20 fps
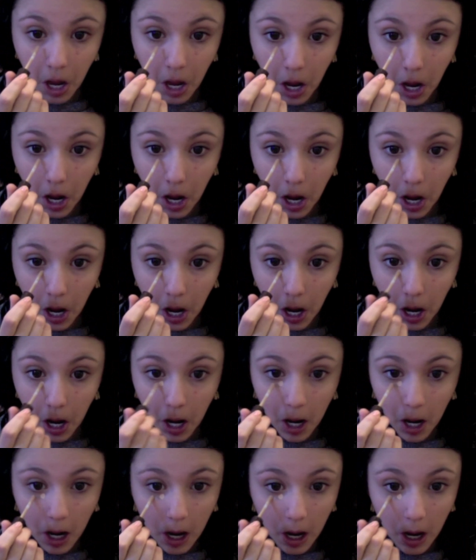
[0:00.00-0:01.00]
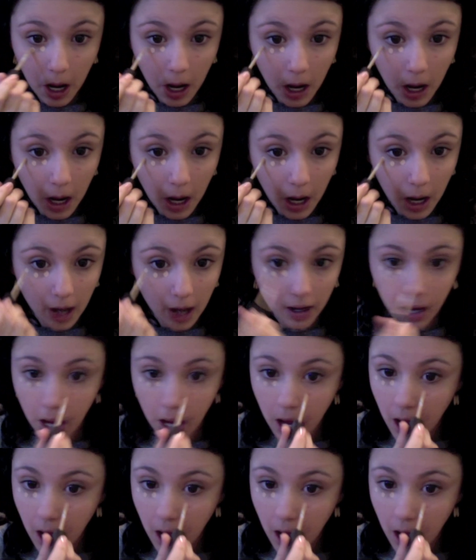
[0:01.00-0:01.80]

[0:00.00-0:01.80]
[no speech]